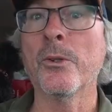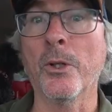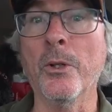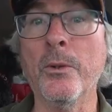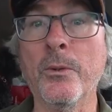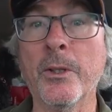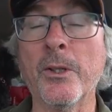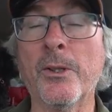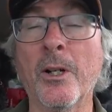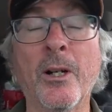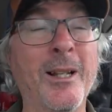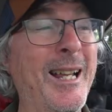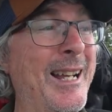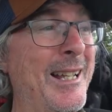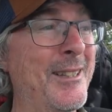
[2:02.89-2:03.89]
So this is
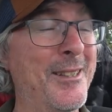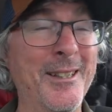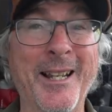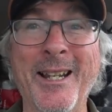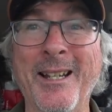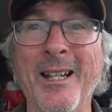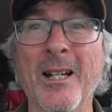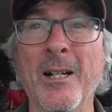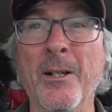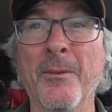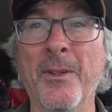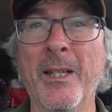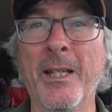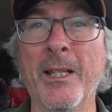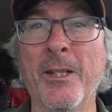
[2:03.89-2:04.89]
our last night
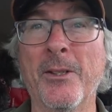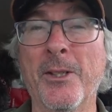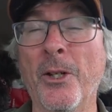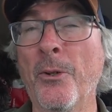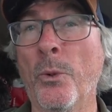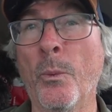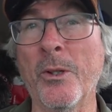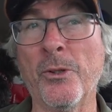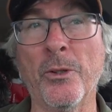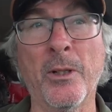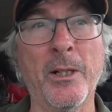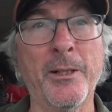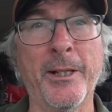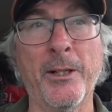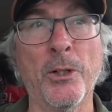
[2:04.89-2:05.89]
of the Southwestern
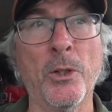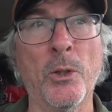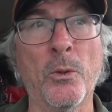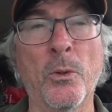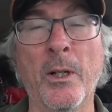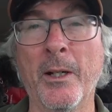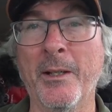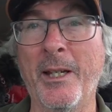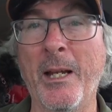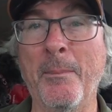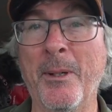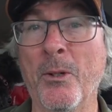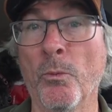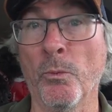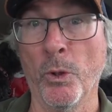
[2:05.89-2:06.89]
Ontario
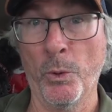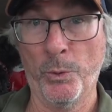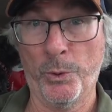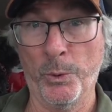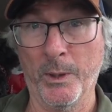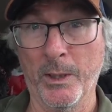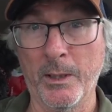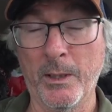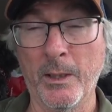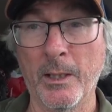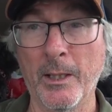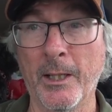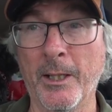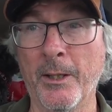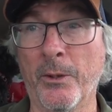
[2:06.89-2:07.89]
Camping Road Tour
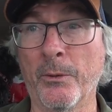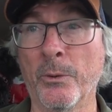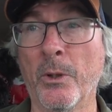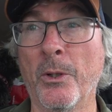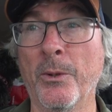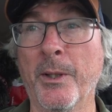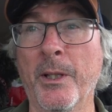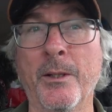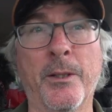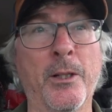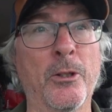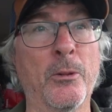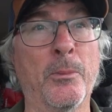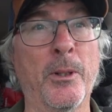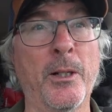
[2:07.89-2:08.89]
uh, through all the
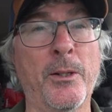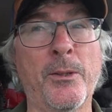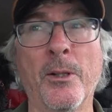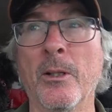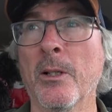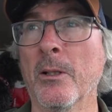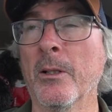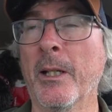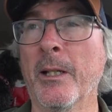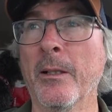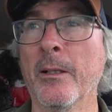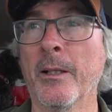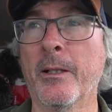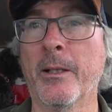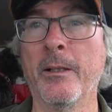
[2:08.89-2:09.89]
Ontario parks along Lake,
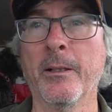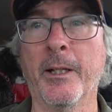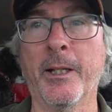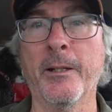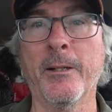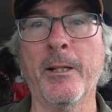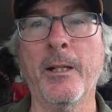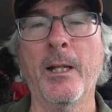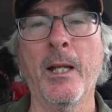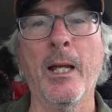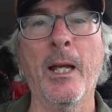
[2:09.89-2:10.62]
Lake, Lake Erie.